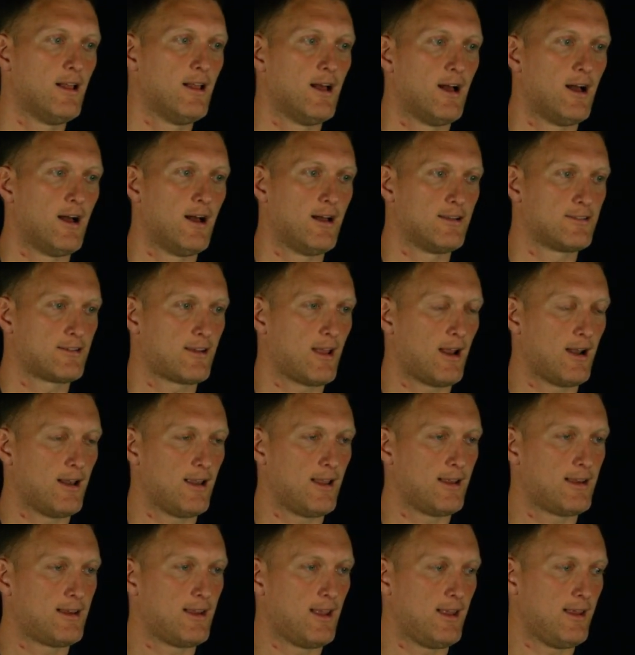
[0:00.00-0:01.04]
Uh, it's kind of
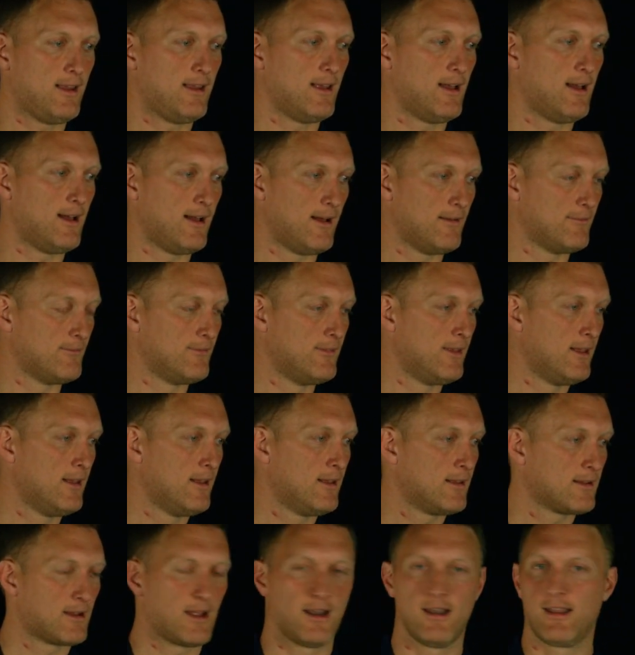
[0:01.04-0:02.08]
like a uh, um,
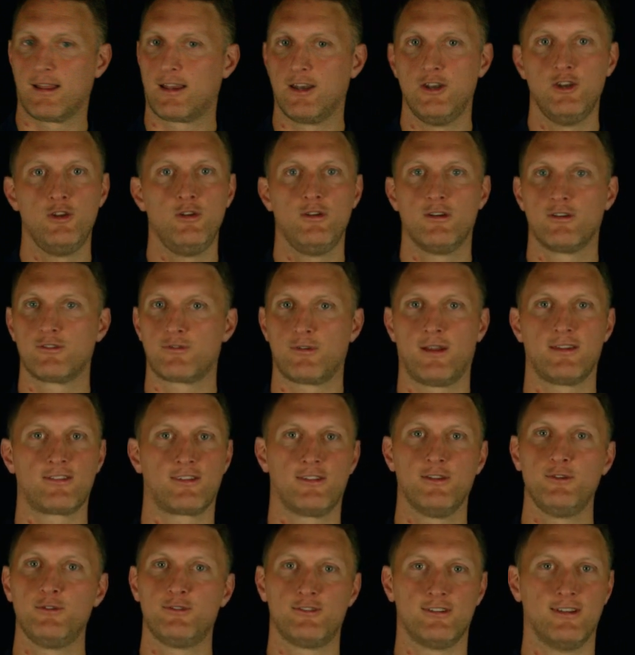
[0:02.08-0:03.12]
kind of like a New Year's
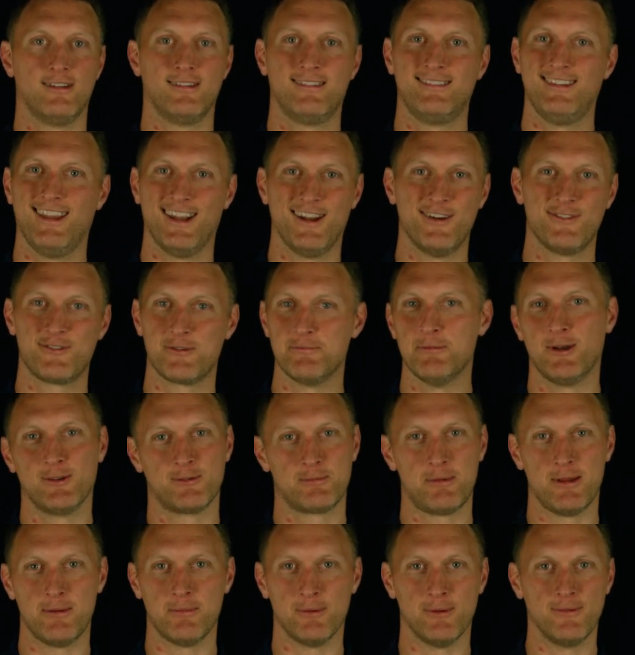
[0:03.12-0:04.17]
resolution, you know, for most
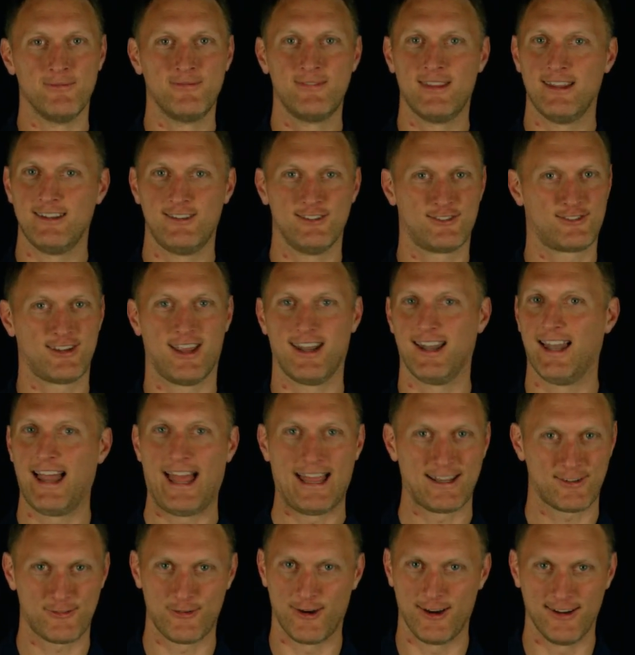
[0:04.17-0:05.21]
people. It just doesn't
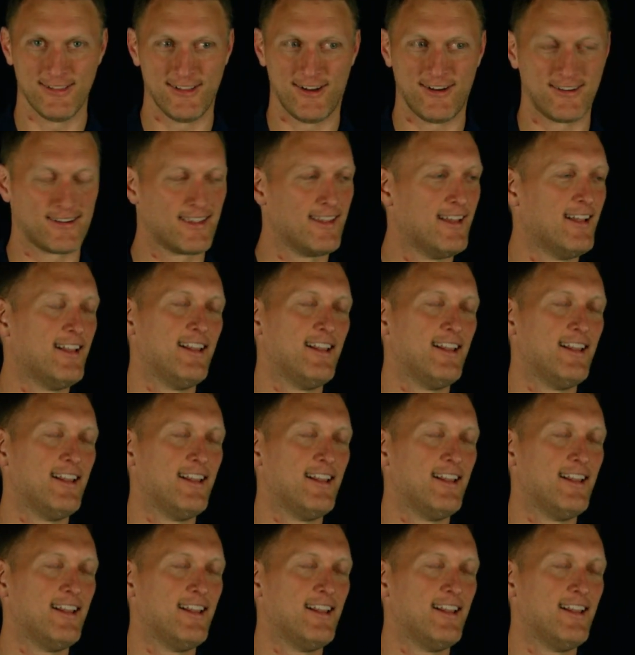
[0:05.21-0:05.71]
last very long.